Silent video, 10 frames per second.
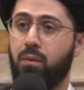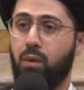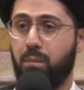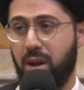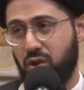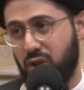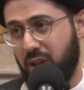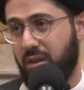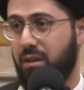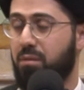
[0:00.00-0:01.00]
we
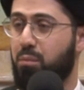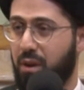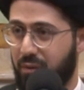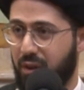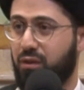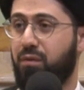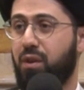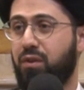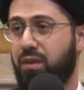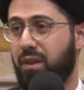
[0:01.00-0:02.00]
mentioned previous
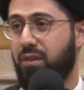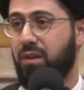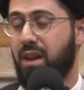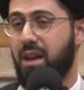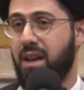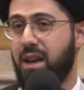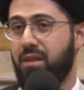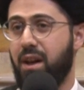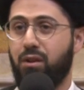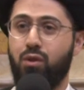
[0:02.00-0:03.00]
verses
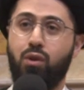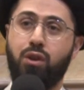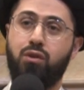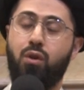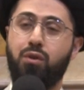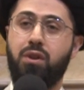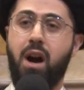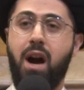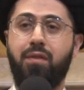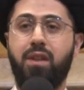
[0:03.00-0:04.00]
that Nuh told
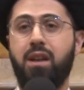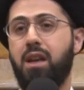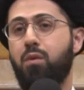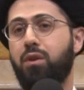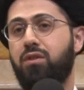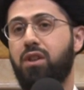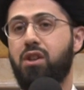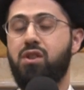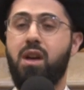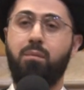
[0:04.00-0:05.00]
God that he would
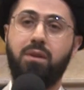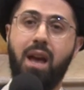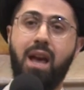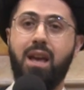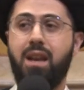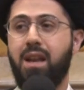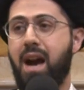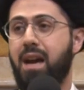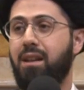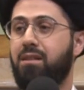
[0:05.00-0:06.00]
teach them day and
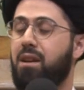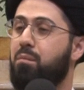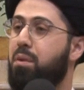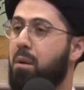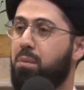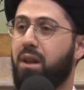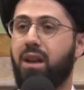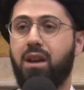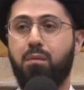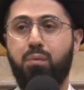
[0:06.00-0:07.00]
night in
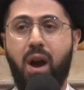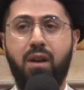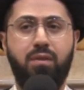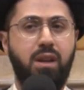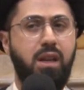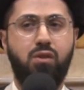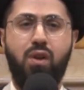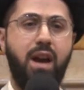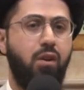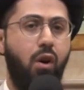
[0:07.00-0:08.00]
public and private. He
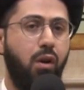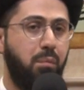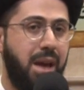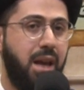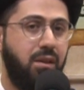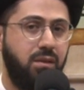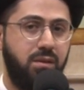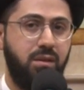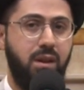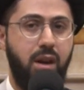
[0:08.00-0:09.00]
tried all
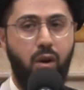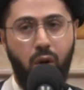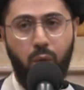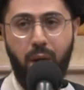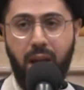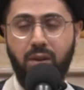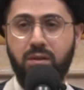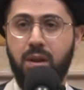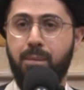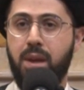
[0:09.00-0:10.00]
means and all
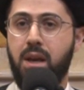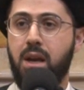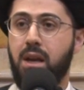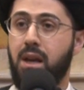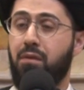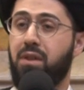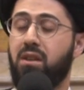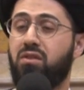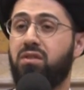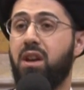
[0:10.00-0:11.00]
ways, yet they
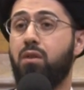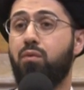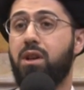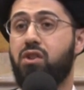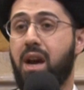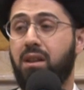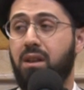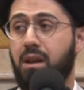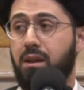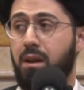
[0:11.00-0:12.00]
still
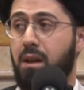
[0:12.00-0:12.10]
rejected